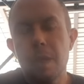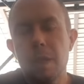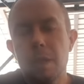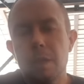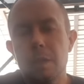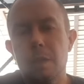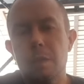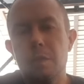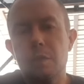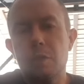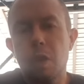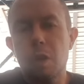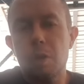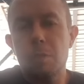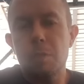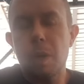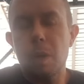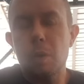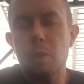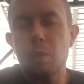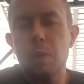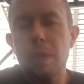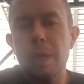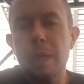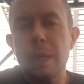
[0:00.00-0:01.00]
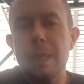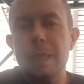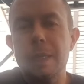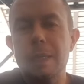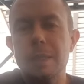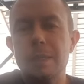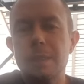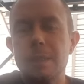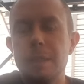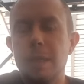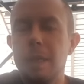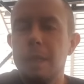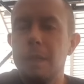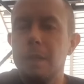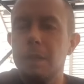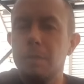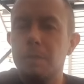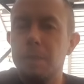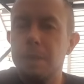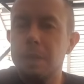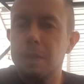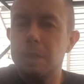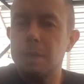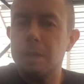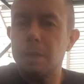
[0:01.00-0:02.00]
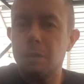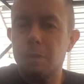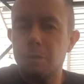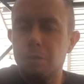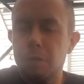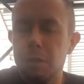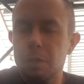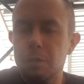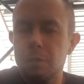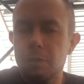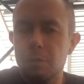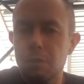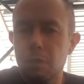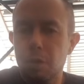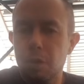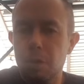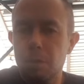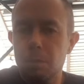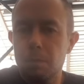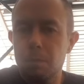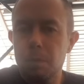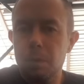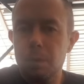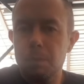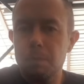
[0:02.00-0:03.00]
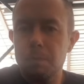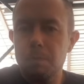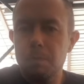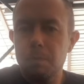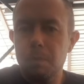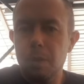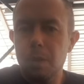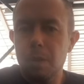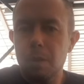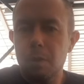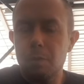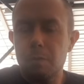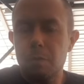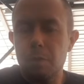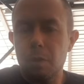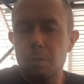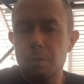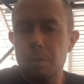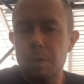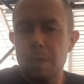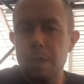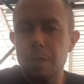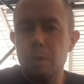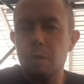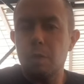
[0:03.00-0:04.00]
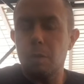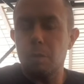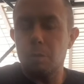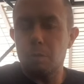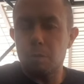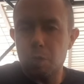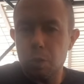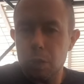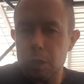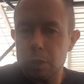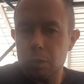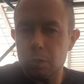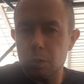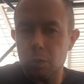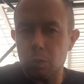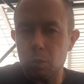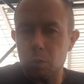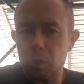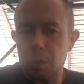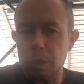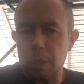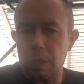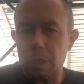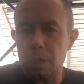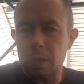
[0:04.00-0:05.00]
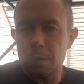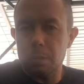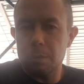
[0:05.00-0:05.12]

The turbine wheel is a little bit different from the compressor wheel,